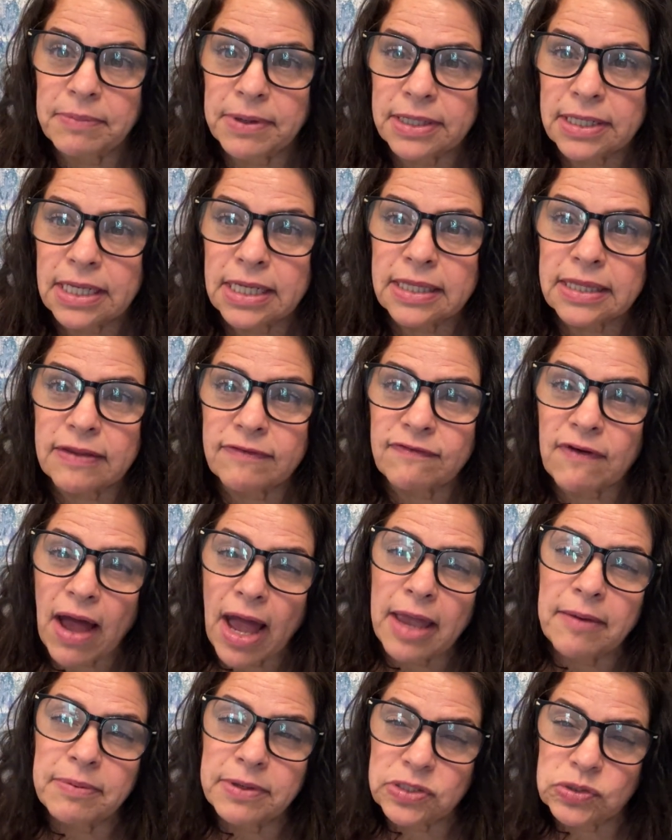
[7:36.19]
But the
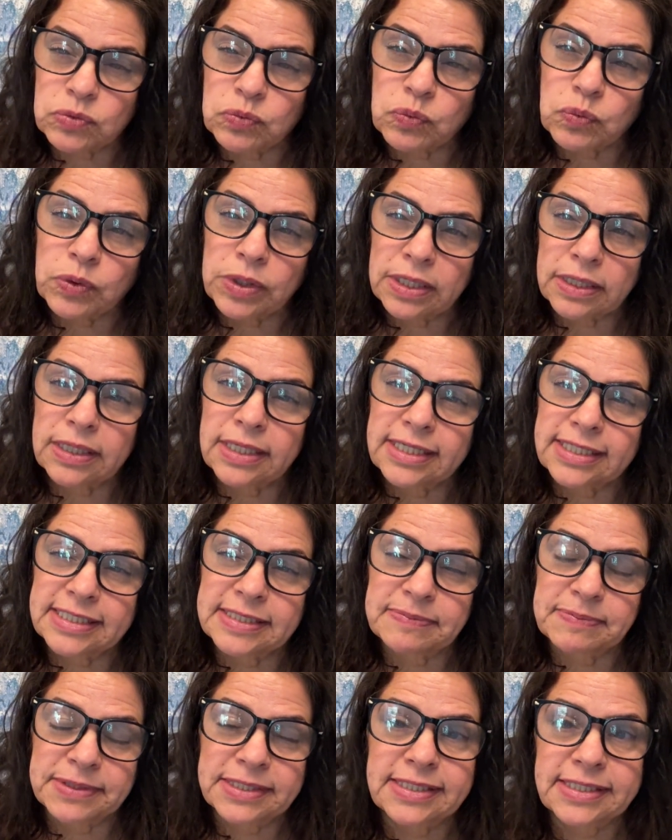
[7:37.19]
vibe is really
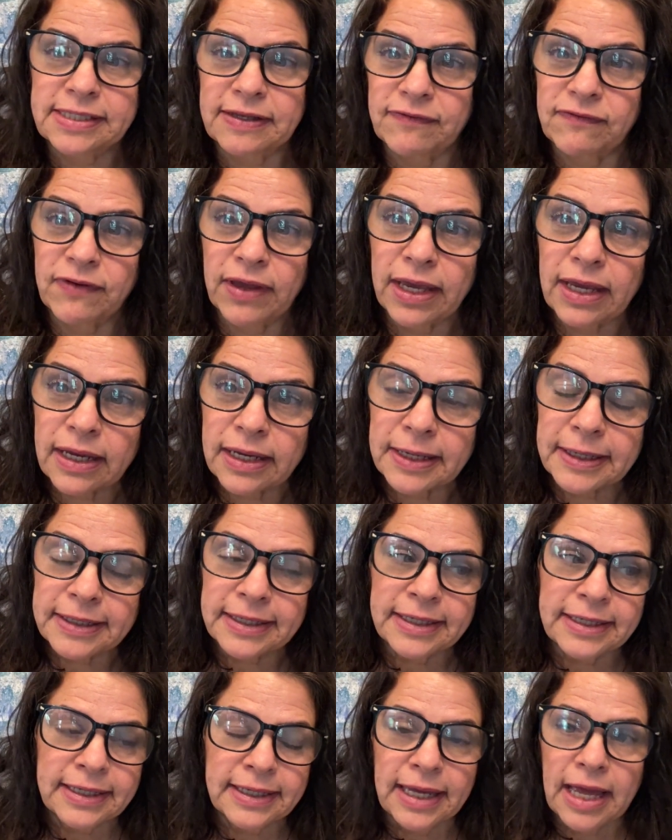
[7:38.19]
specific
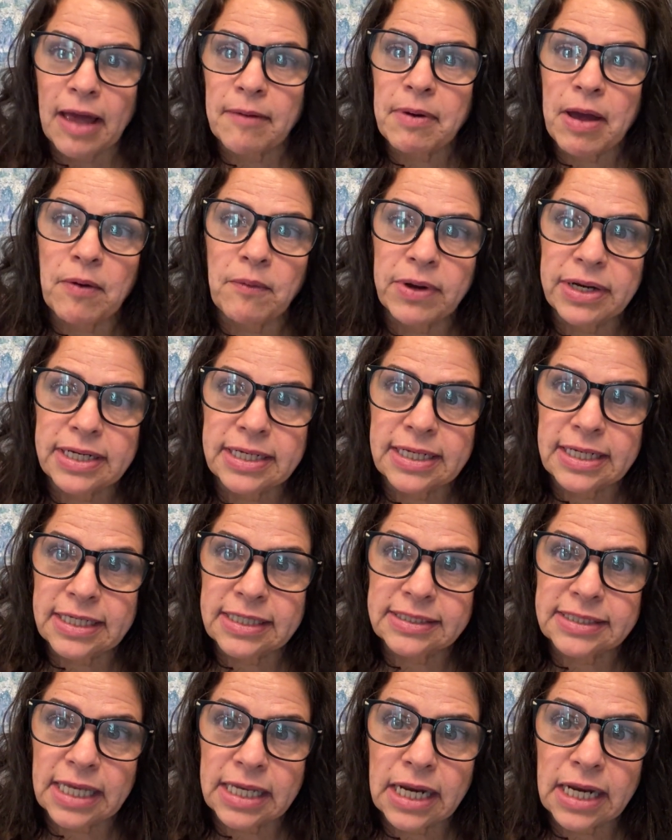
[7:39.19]
about what it is.